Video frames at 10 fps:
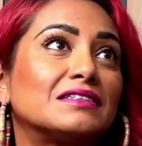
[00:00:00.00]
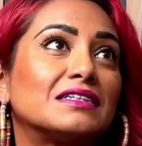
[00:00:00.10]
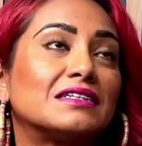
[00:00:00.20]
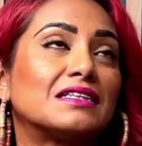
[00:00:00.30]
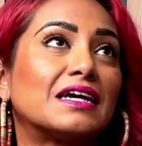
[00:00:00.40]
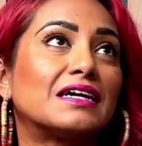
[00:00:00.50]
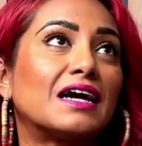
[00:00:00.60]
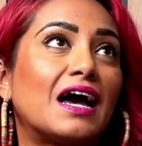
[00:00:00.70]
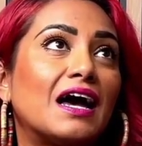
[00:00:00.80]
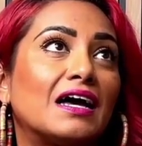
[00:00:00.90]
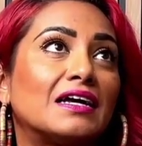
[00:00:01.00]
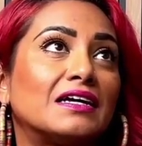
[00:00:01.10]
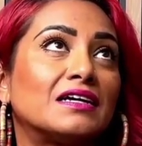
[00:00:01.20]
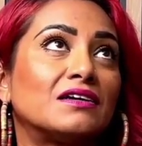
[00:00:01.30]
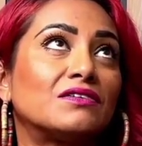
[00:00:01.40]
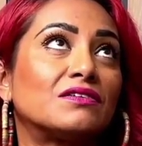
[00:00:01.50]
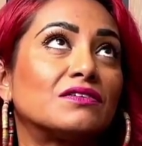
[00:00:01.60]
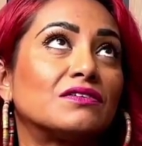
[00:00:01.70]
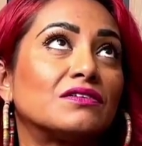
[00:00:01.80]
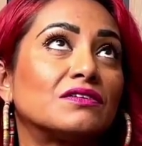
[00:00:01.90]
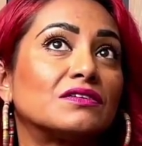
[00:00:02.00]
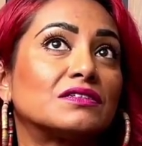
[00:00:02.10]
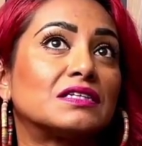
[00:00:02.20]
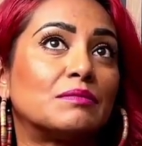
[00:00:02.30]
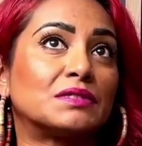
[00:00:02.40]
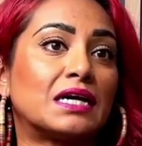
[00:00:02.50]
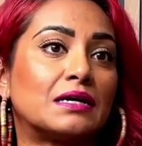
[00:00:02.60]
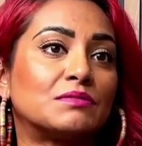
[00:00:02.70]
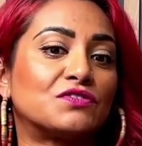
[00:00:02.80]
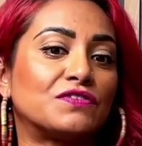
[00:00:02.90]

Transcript: like I sometimes